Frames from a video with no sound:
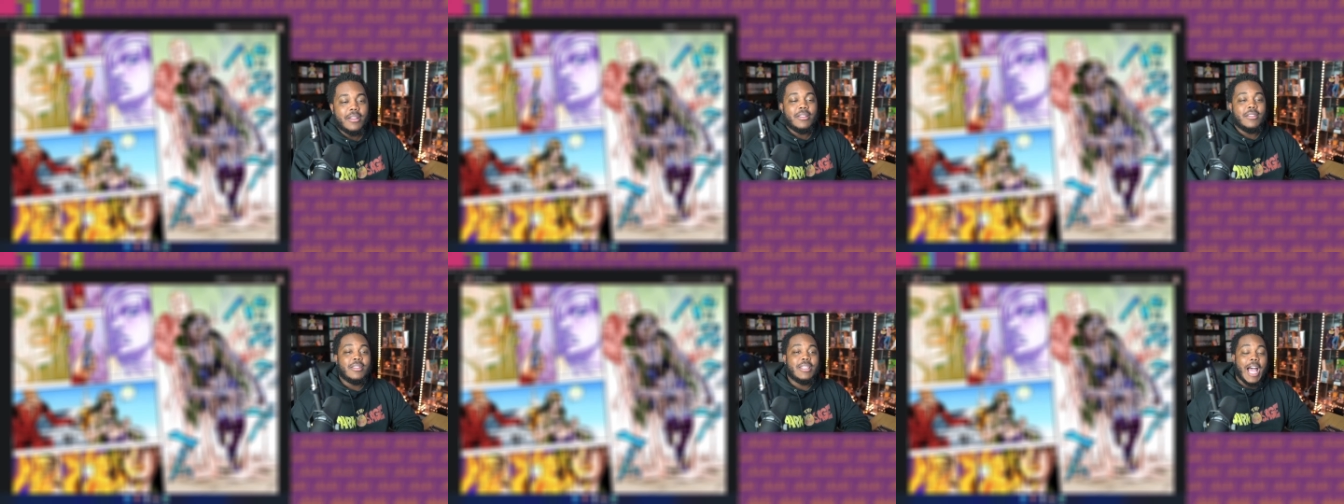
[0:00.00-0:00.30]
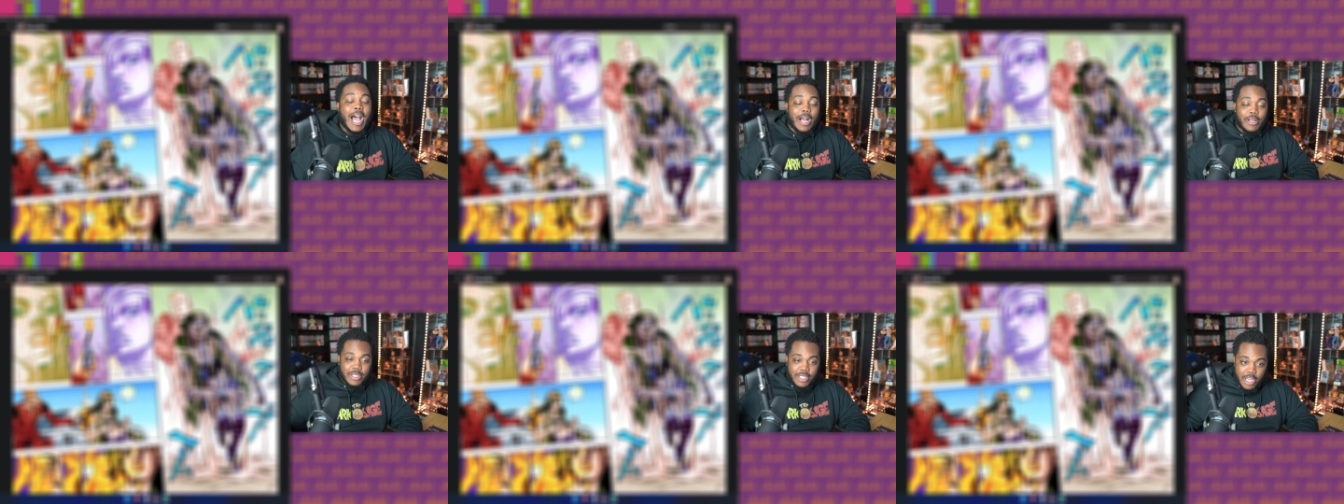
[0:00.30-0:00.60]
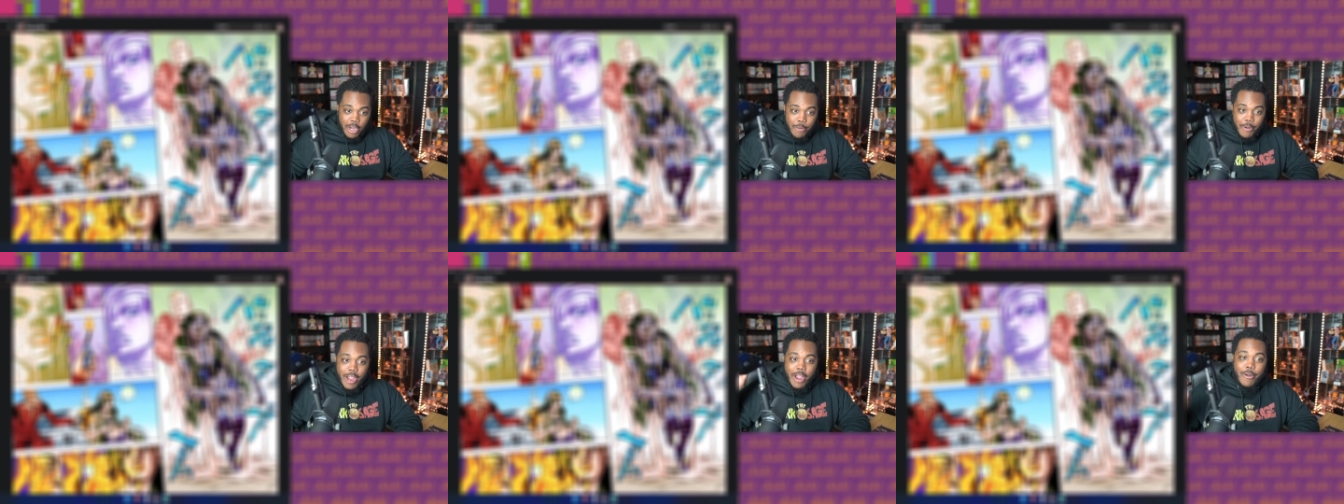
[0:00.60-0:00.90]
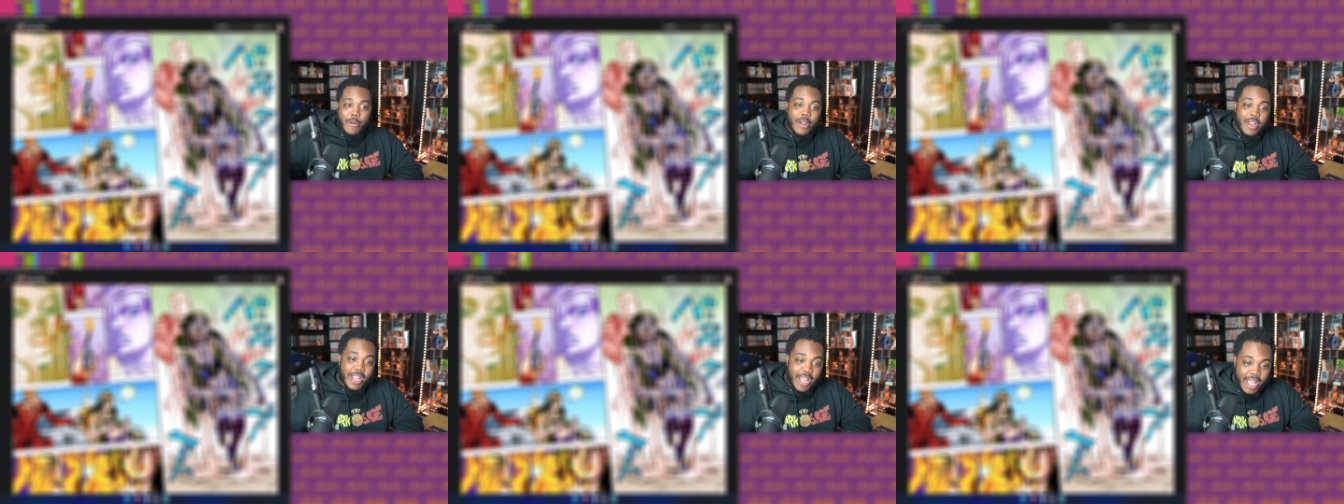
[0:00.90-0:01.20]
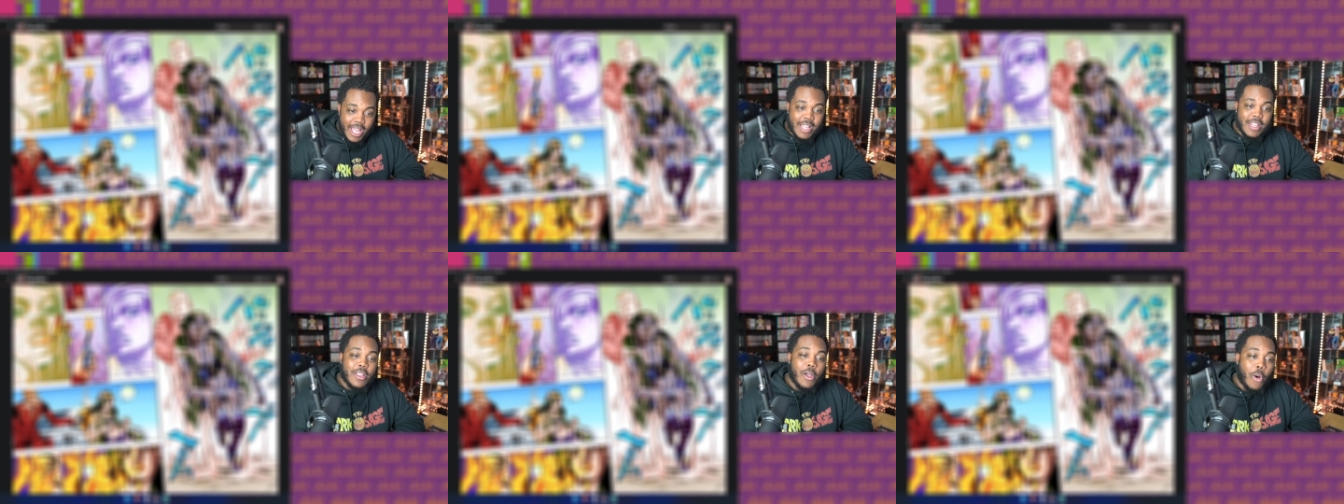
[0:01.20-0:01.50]
doused Karera
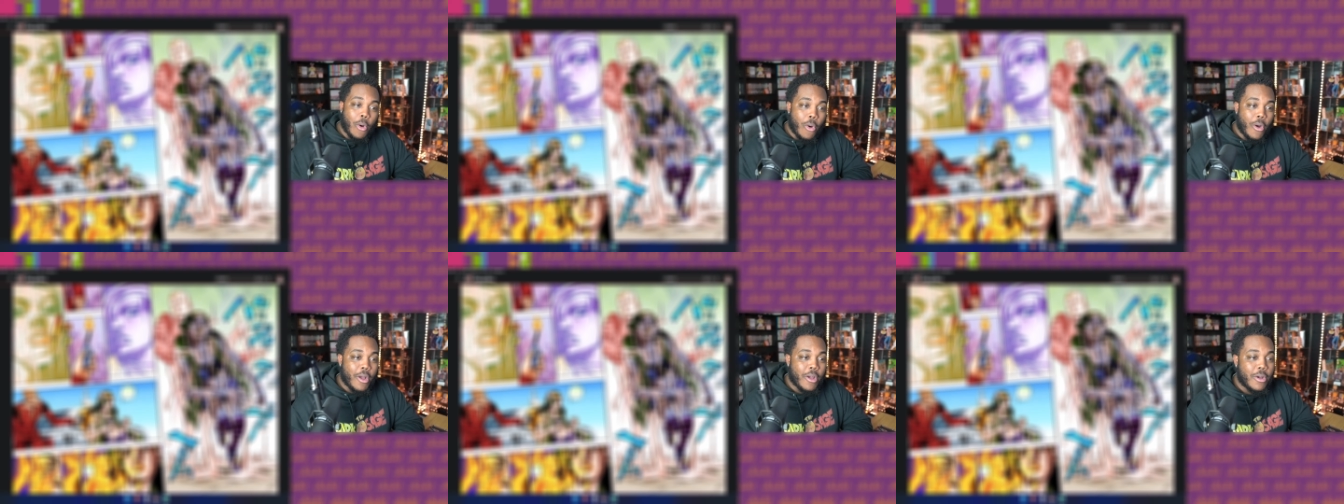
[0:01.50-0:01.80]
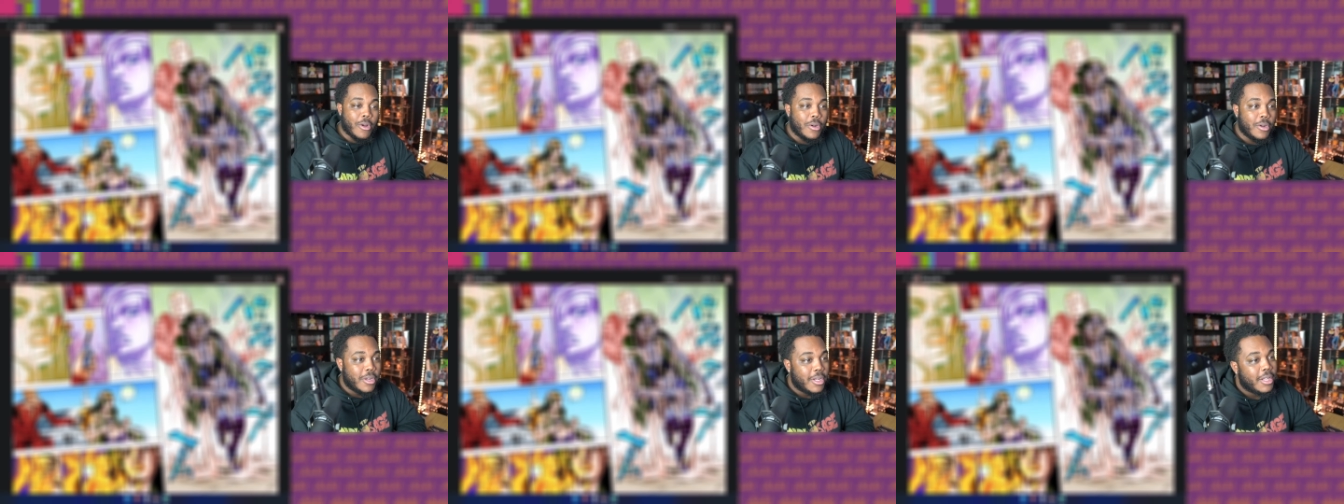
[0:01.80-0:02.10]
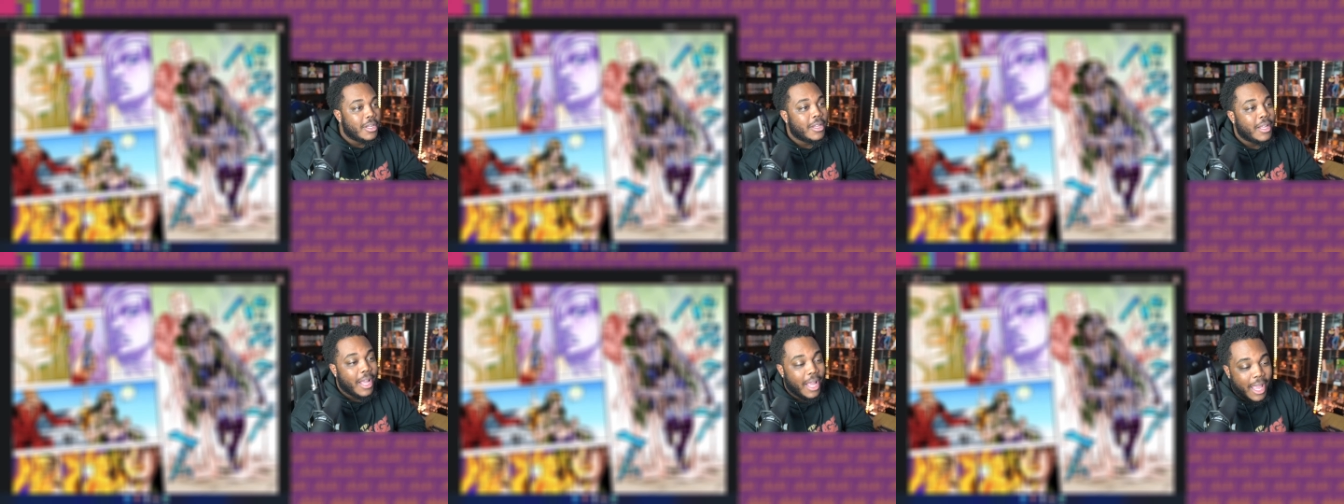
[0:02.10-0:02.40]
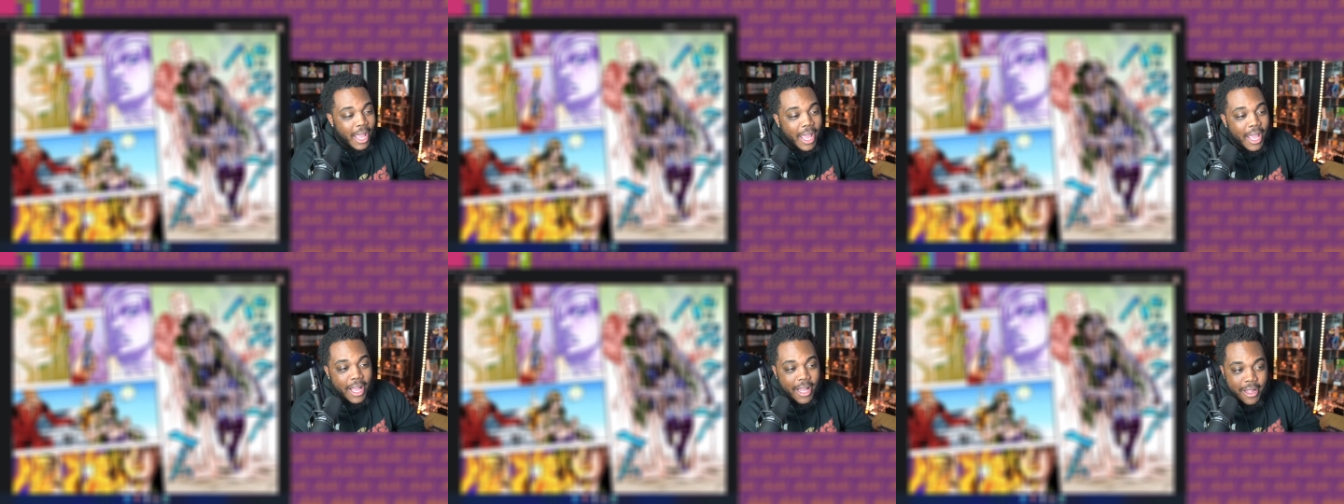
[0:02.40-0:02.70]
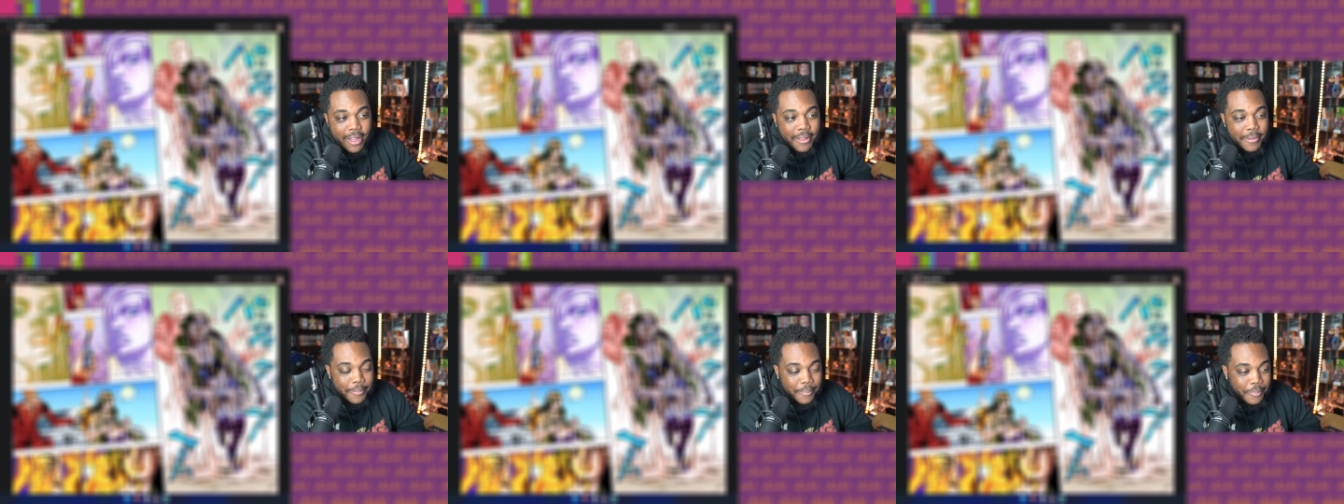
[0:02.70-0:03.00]
in the oil
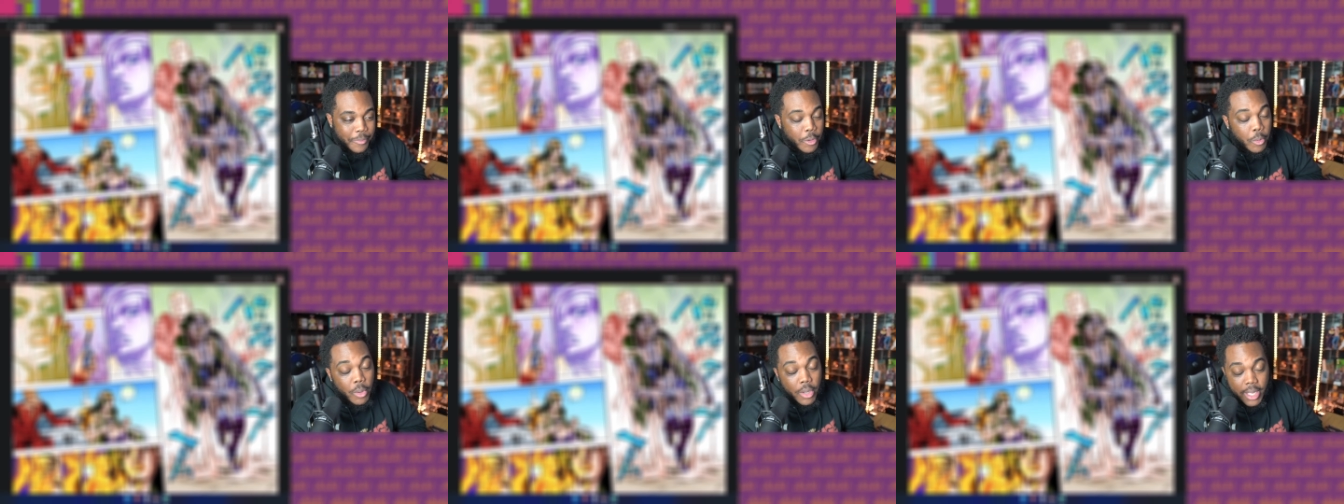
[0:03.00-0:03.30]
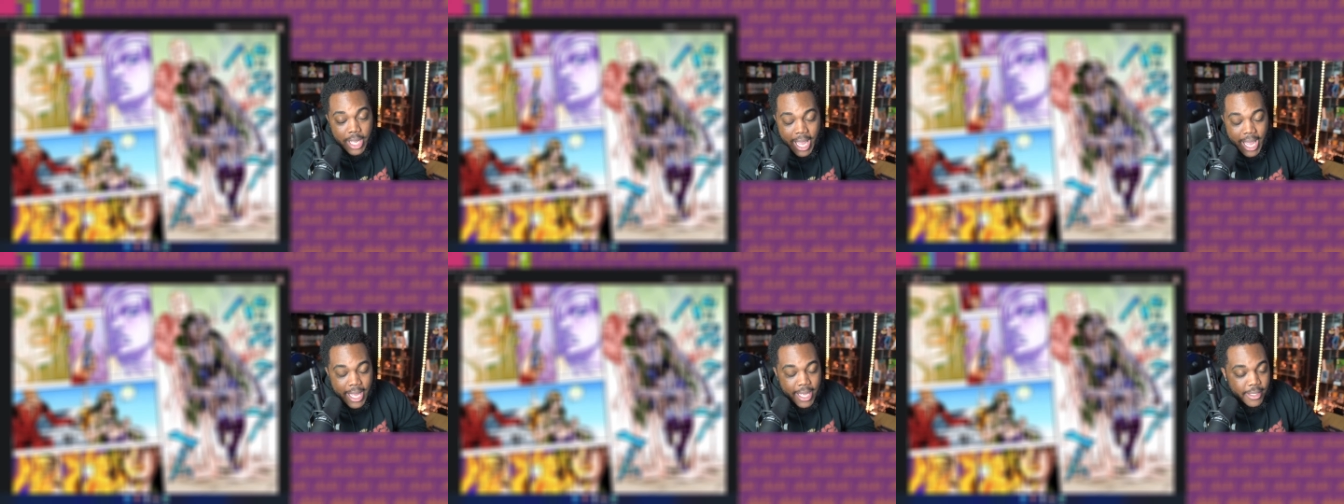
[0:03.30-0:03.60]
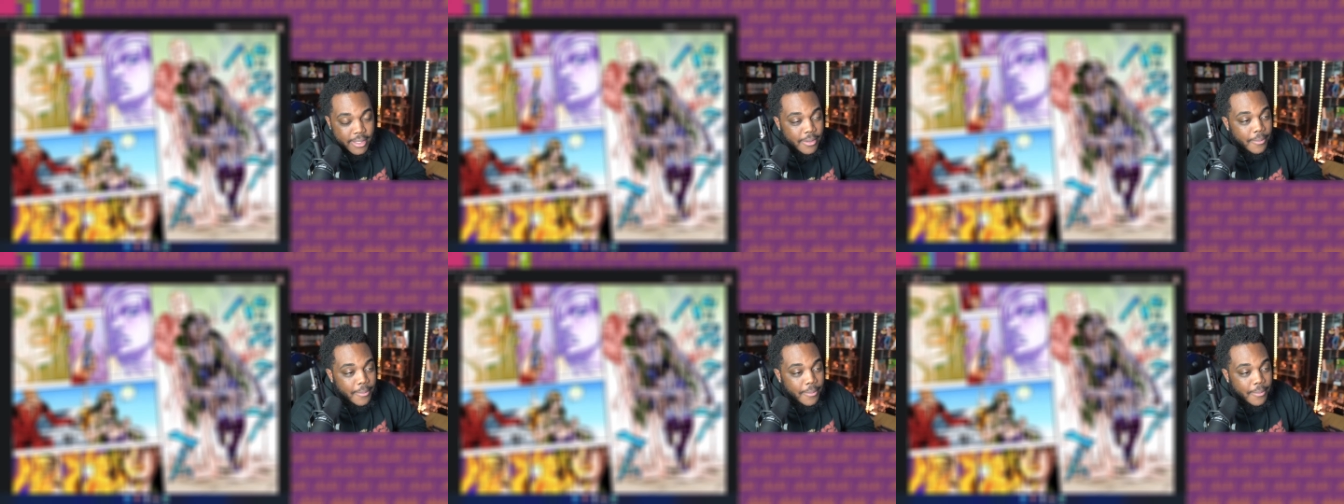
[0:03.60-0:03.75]
and well gas,